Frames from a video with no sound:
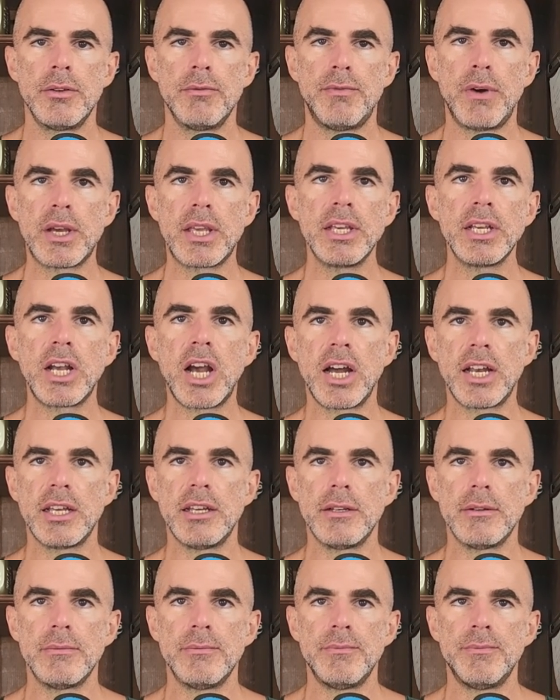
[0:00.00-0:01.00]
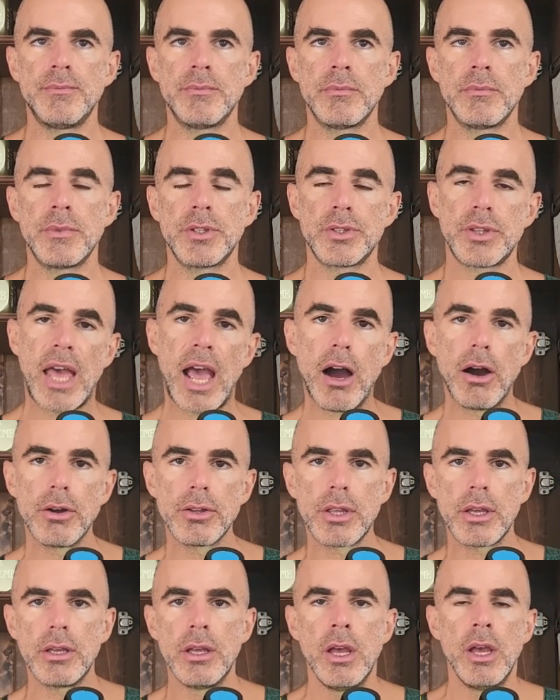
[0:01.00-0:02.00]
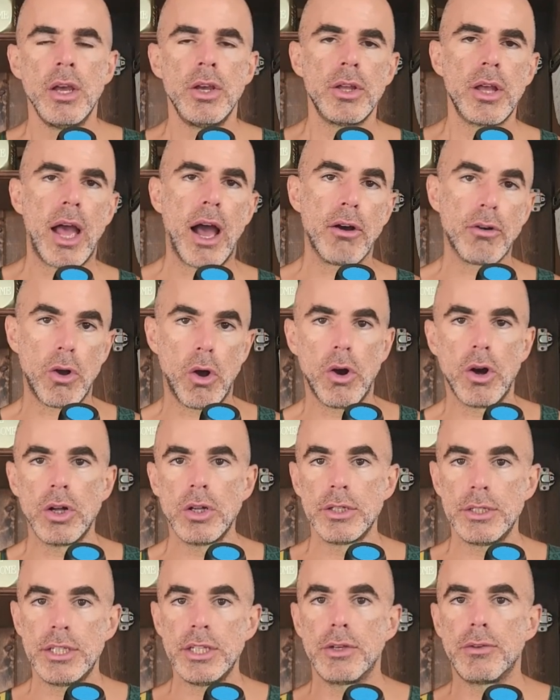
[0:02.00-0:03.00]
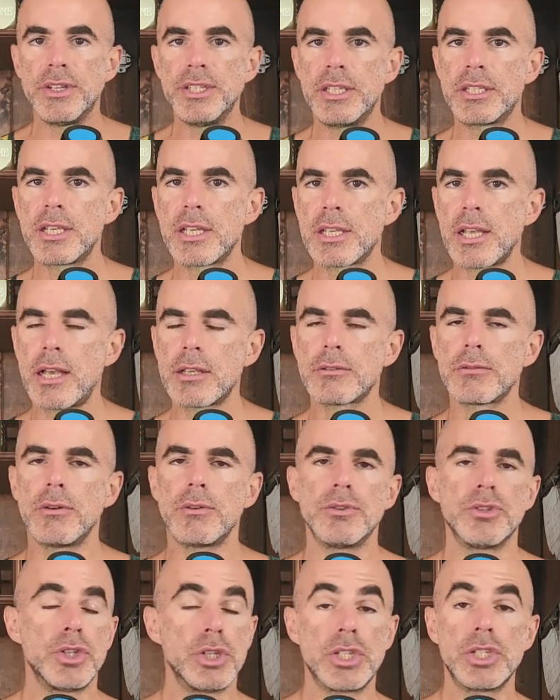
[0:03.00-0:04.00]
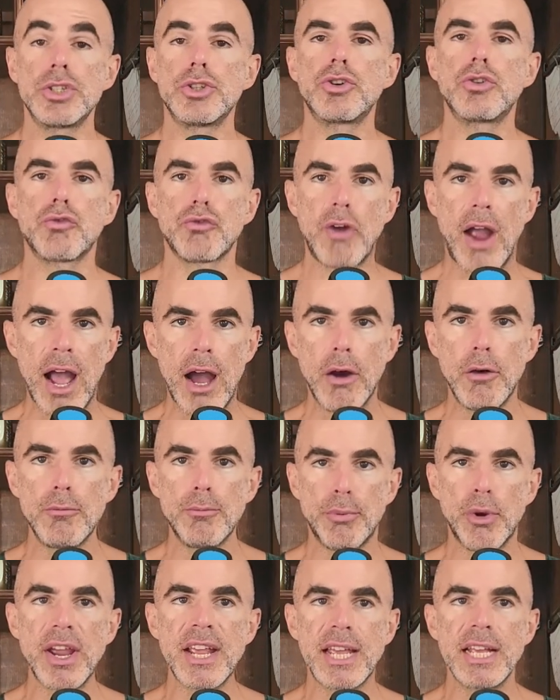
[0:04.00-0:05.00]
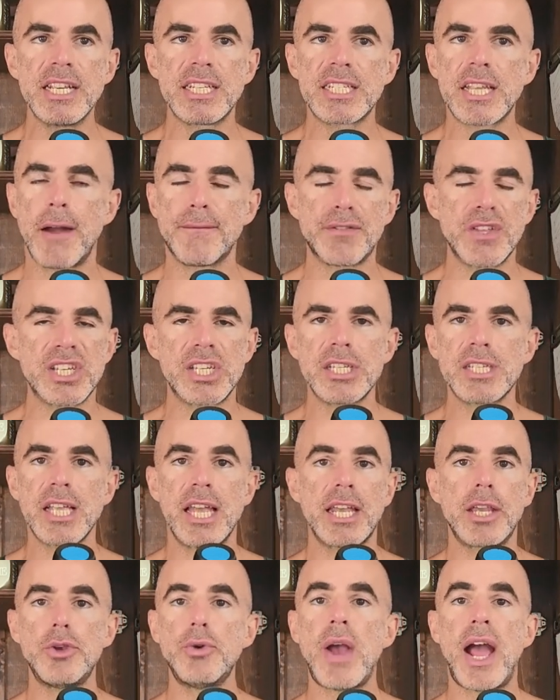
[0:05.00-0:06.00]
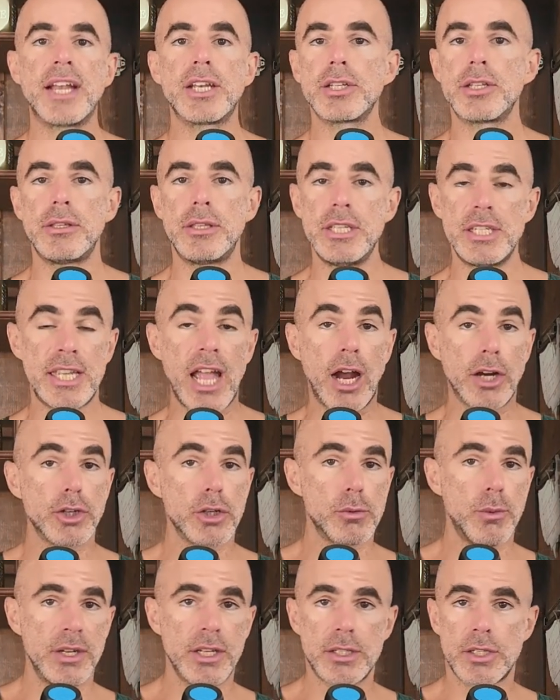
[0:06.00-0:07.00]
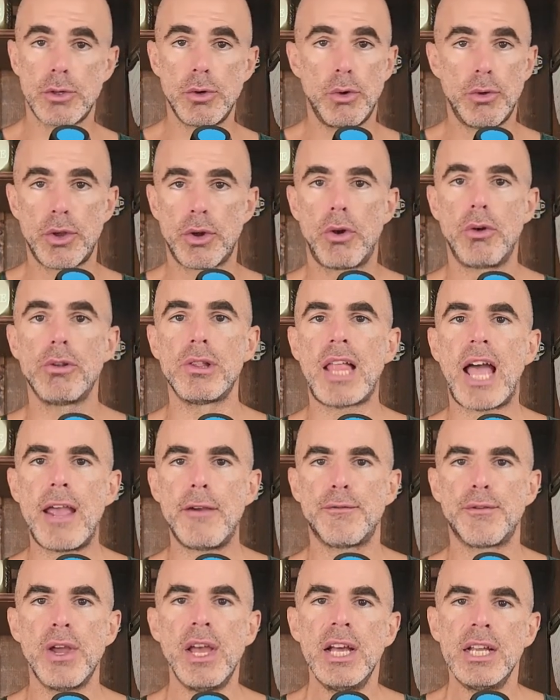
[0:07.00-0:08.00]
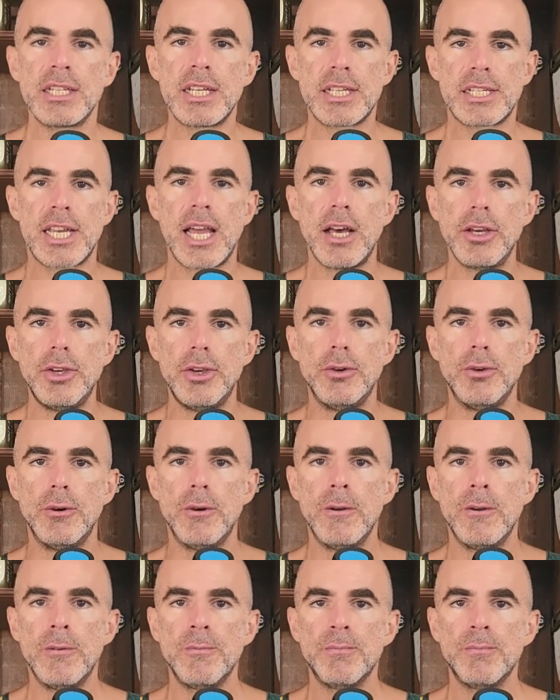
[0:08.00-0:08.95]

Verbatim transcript: Fucking cut it. So the alcohol decreases testosterone. This is groundbreaking stuff. This is like you had to, these doctors went to school their whole life to tell you